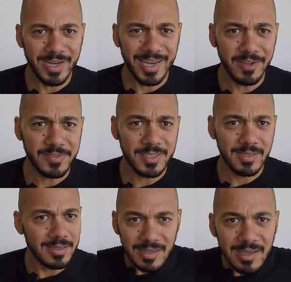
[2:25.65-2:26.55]
what
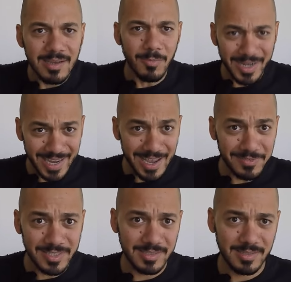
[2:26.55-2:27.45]
gives? What
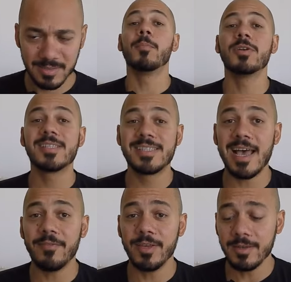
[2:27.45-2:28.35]
gives? Number
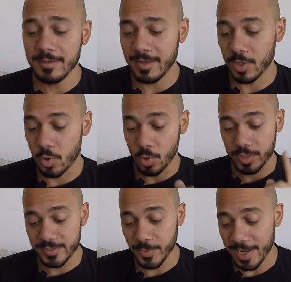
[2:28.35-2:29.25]
seven,
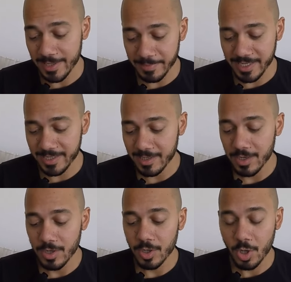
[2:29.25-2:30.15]
according to Nme,
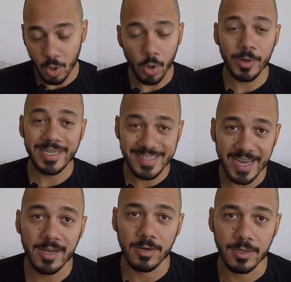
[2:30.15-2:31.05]
Corey
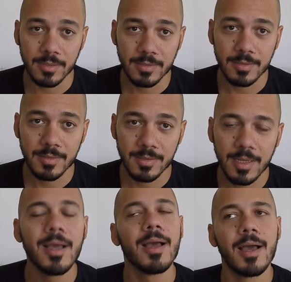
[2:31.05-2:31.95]
Taylor.
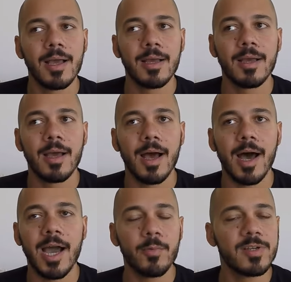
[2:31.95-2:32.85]

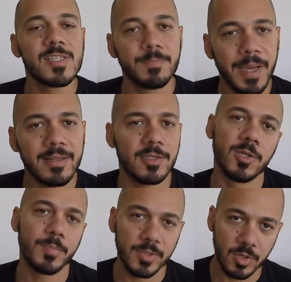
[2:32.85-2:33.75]
I respect
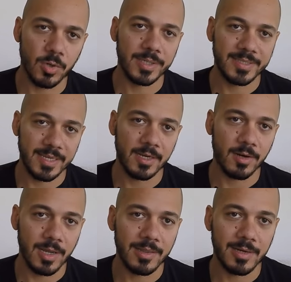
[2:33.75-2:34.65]
that you put Corey
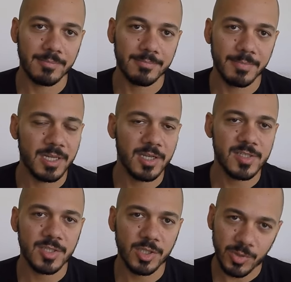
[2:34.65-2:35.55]
Taylor on there
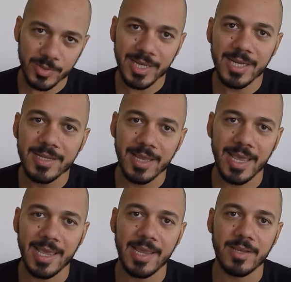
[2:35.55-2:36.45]
because you
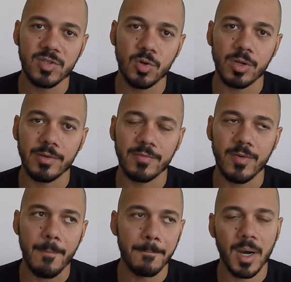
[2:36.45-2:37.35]
need a sort
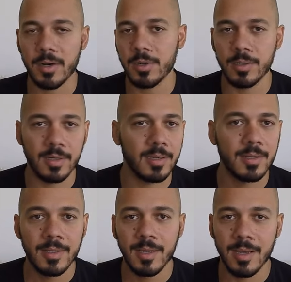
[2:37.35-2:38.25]
of
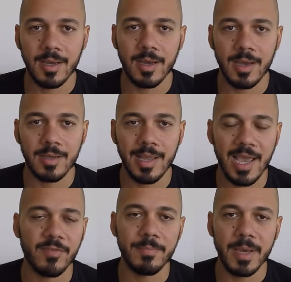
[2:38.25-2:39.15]
modern
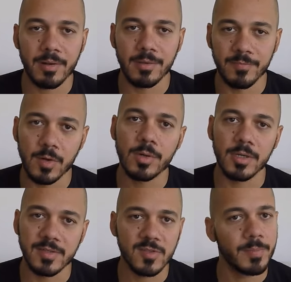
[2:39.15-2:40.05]
heavy metal
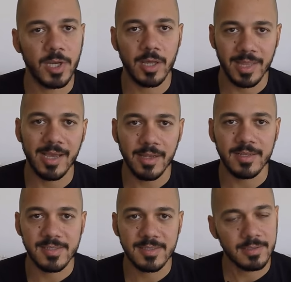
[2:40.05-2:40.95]
vocalist to be on that
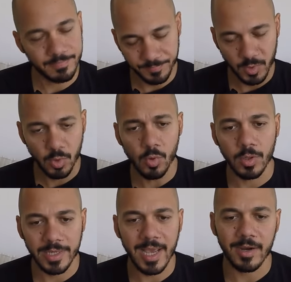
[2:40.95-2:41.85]
list.
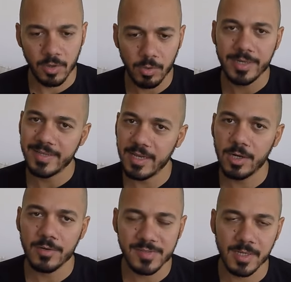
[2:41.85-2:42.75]
Cool, yeah, Corey
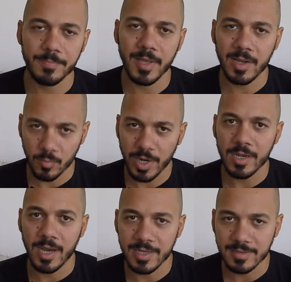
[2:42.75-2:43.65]
Taylor of Slipknot,
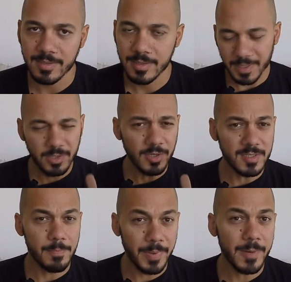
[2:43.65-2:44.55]
why not? But
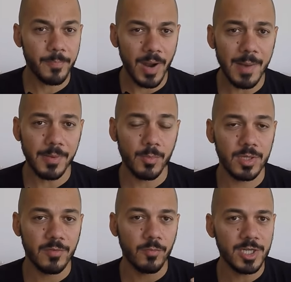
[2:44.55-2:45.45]
there's a big
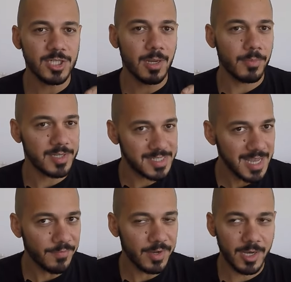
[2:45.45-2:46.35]
problem when you've reached number
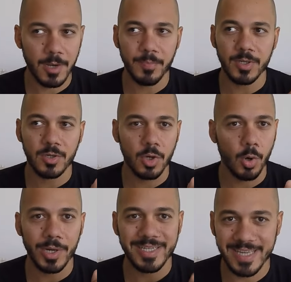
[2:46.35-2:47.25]
seven and you put
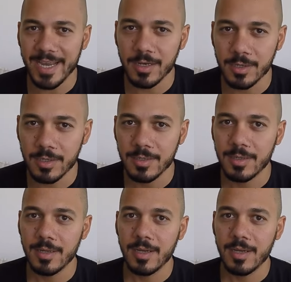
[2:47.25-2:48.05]
Corey Taylor